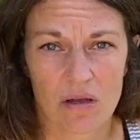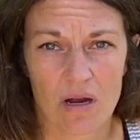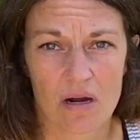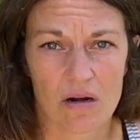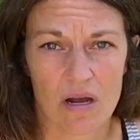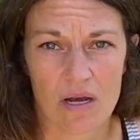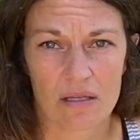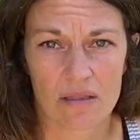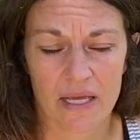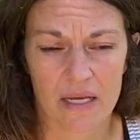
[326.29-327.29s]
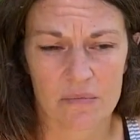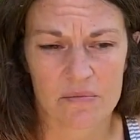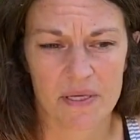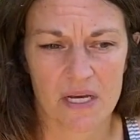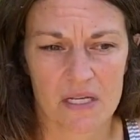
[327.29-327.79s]
our uh,
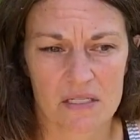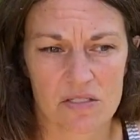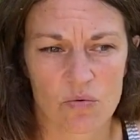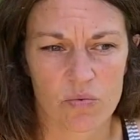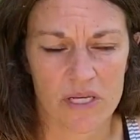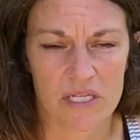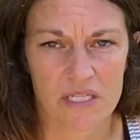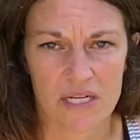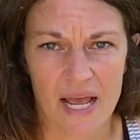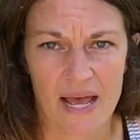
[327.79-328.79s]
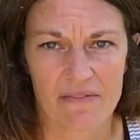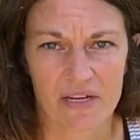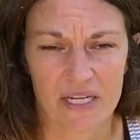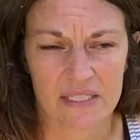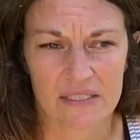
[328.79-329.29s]
lambs, because we did have
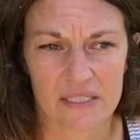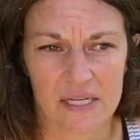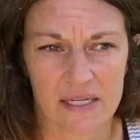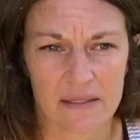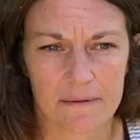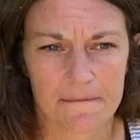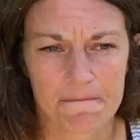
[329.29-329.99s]
an incident.